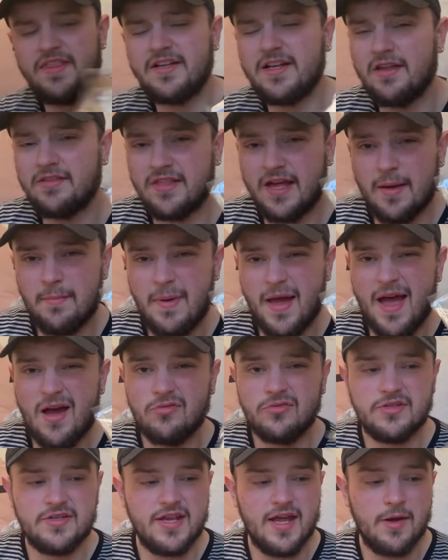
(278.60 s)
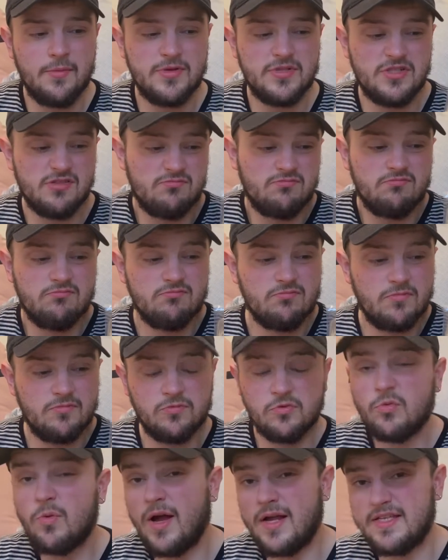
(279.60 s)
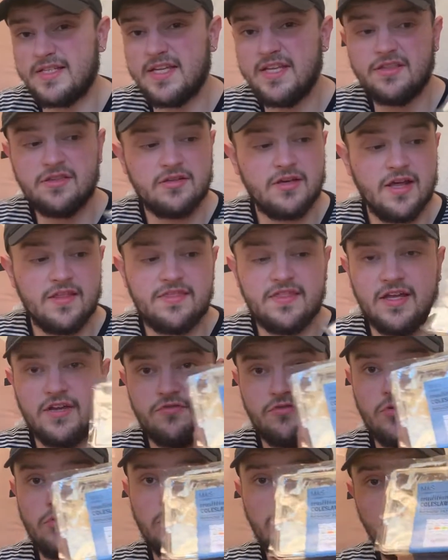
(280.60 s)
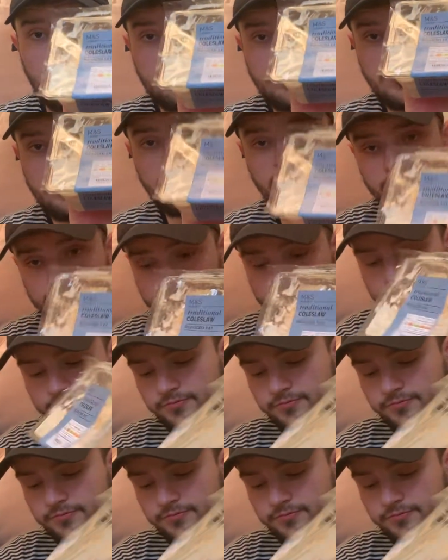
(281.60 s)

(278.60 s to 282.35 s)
I think that's like a pound in there, which is quite decent, I think, for coleslaw.